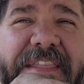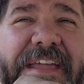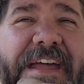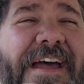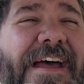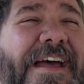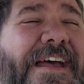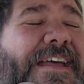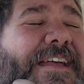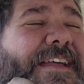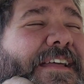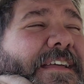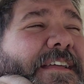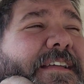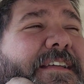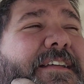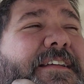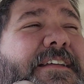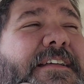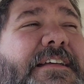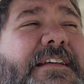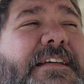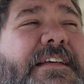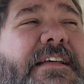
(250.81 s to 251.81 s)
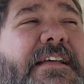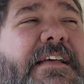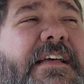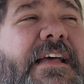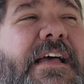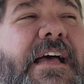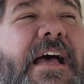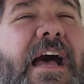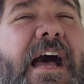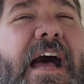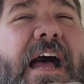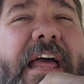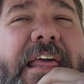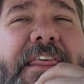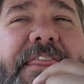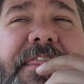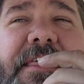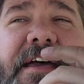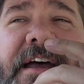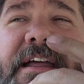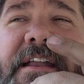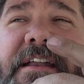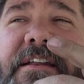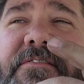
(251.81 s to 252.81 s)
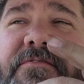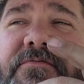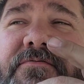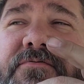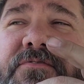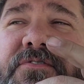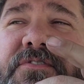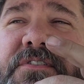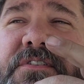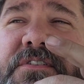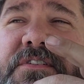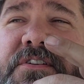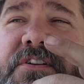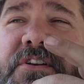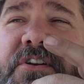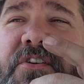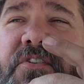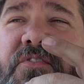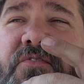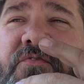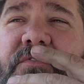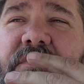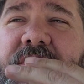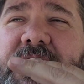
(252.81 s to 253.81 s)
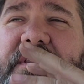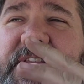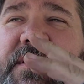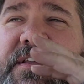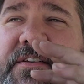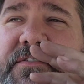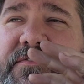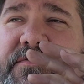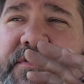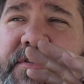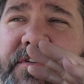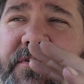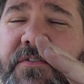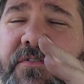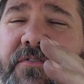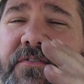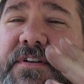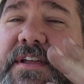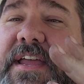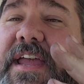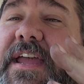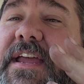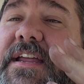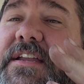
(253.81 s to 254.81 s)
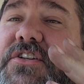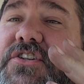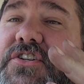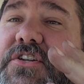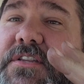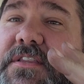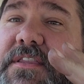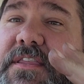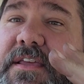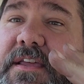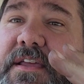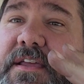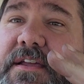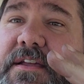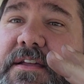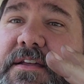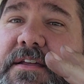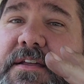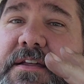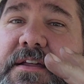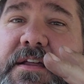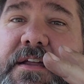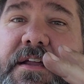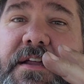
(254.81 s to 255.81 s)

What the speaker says: I thought it was, with the whole Cajun thing,